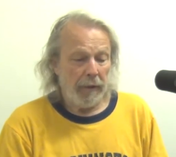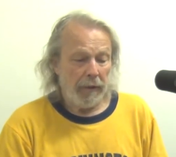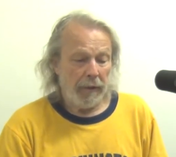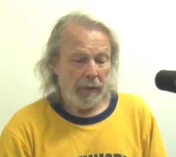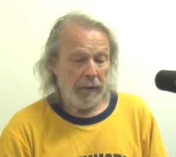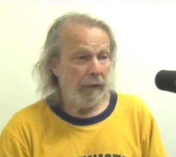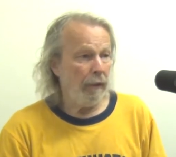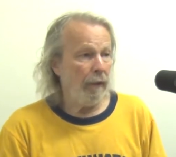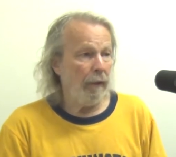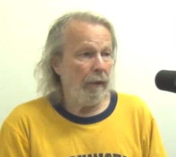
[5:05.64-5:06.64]

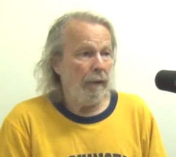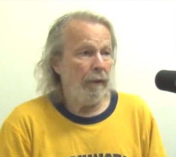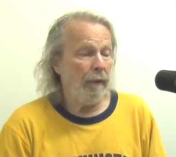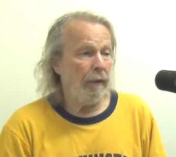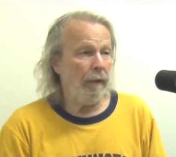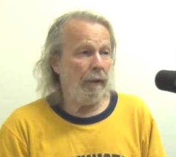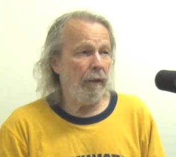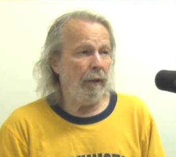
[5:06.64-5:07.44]
Nobody speaks.